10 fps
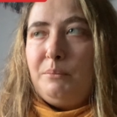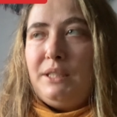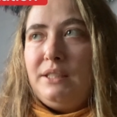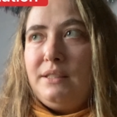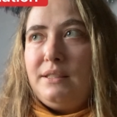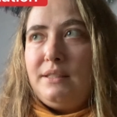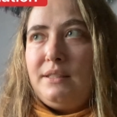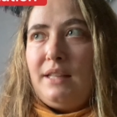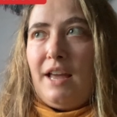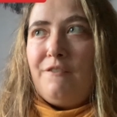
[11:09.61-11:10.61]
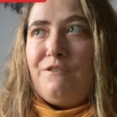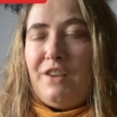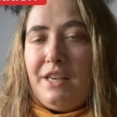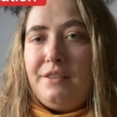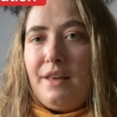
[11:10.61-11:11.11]
because that
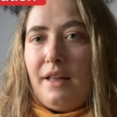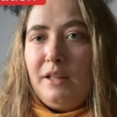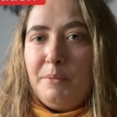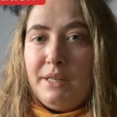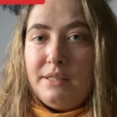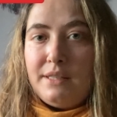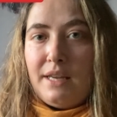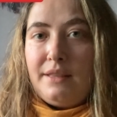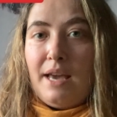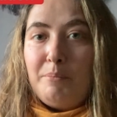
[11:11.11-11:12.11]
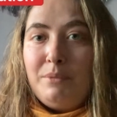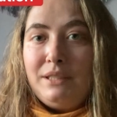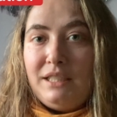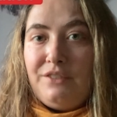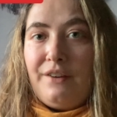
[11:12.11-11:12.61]
faith element and that
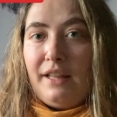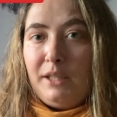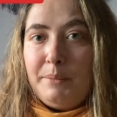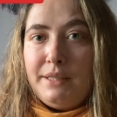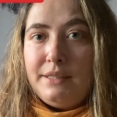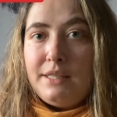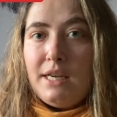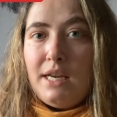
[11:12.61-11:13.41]
belief element